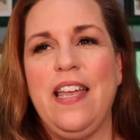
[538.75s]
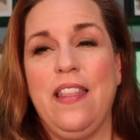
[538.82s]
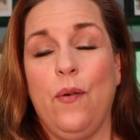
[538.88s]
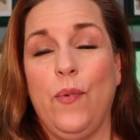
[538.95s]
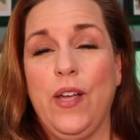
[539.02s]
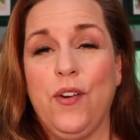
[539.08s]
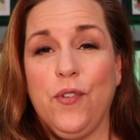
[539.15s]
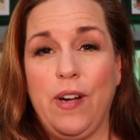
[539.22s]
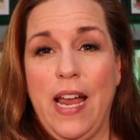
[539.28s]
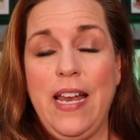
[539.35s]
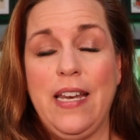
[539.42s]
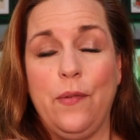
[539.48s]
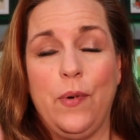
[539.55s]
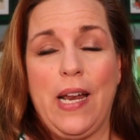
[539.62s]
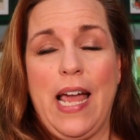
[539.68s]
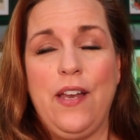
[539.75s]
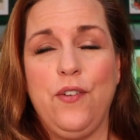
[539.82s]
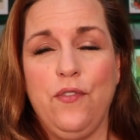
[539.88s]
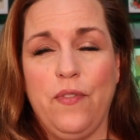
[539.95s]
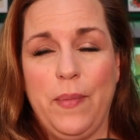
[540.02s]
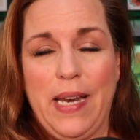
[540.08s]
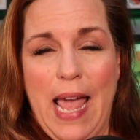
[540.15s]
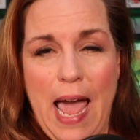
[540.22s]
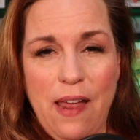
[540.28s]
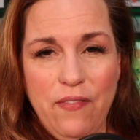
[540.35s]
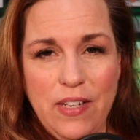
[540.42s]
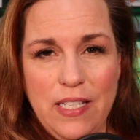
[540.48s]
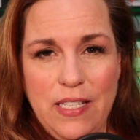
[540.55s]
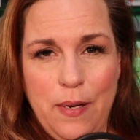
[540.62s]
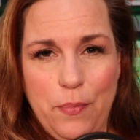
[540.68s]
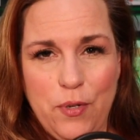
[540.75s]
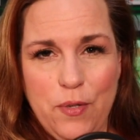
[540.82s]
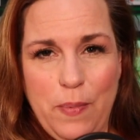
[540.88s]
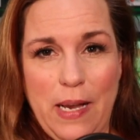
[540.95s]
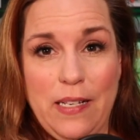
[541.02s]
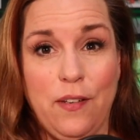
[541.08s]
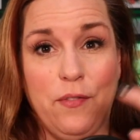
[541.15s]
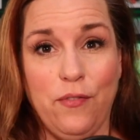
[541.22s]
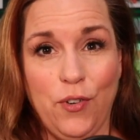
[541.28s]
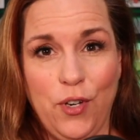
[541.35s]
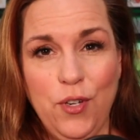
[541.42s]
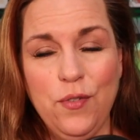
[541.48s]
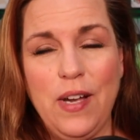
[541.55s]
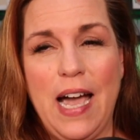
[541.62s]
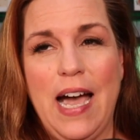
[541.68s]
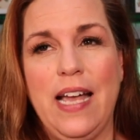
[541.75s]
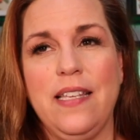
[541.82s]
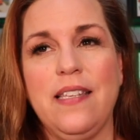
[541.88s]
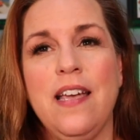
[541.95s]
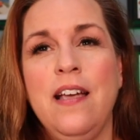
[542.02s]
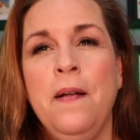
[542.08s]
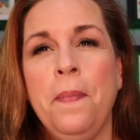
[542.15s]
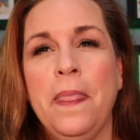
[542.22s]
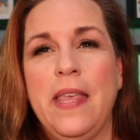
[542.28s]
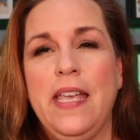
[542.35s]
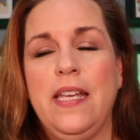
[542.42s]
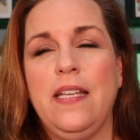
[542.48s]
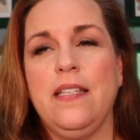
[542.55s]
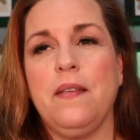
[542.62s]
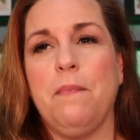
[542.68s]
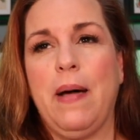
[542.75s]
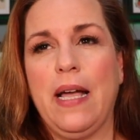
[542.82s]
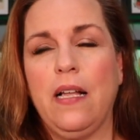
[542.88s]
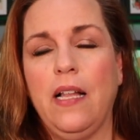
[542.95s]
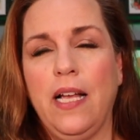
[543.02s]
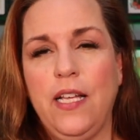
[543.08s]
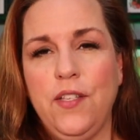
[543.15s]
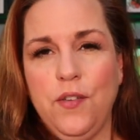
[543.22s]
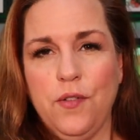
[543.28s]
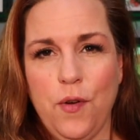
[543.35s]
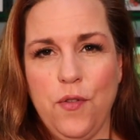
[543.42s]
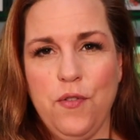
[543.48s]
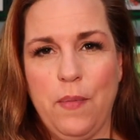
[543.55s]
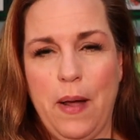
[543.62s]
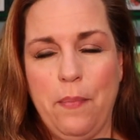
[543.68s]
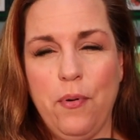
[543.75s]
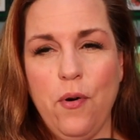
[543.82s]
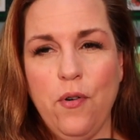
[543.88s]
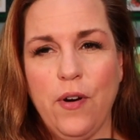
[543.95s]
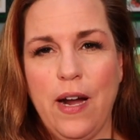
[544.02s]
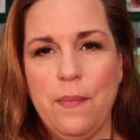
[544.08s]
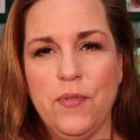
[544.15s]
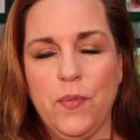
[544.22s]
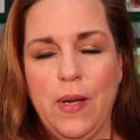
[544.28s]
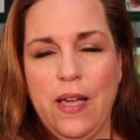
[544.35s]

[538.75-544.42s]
And then we created what I do from an advocacy perspective for you guys is my clients who go through my programs. We